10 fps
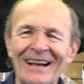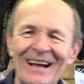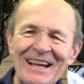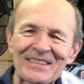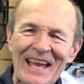Hey
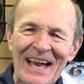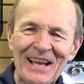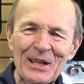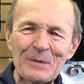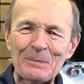guys,
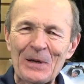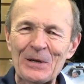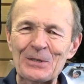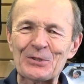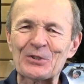Alec,
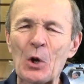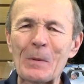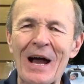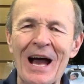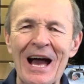Peirce,
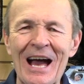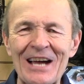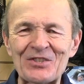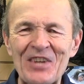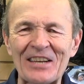
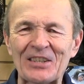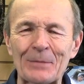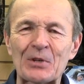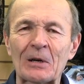Scuba, Tech Tips.